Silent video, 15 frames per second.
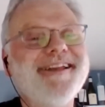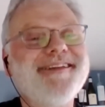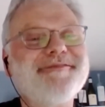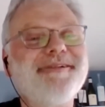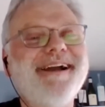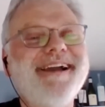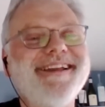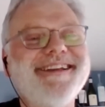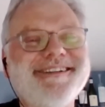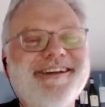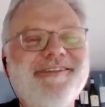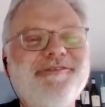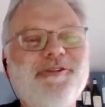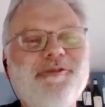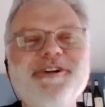That's right. Uh,
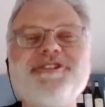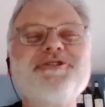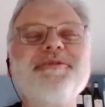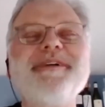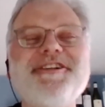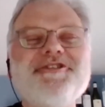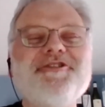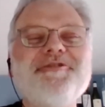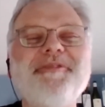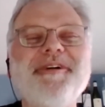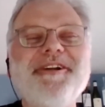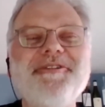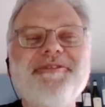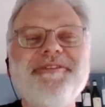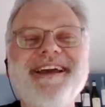which region do you want
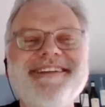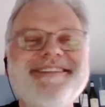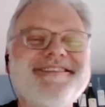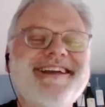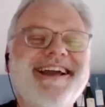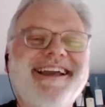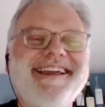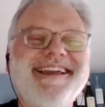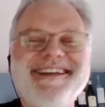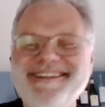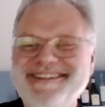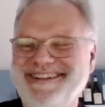to do next, Jacky?